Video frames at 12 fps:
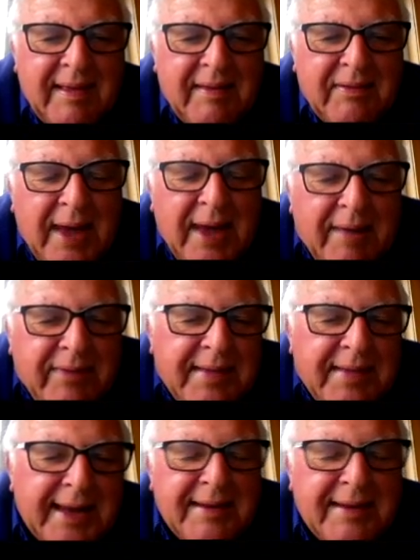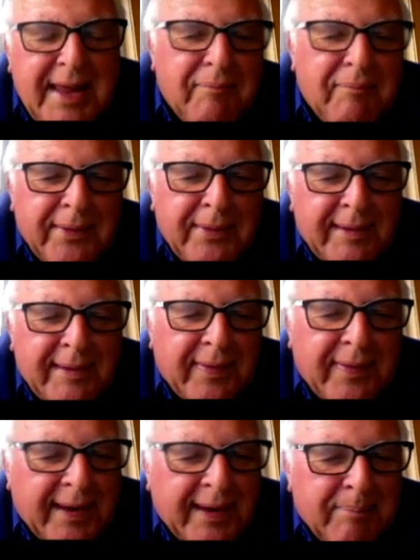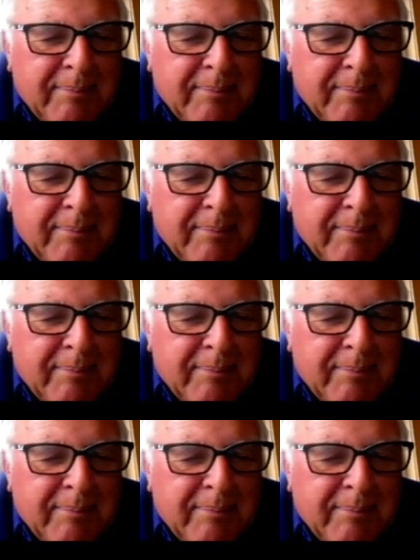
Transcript: So you have to dig deep for these things,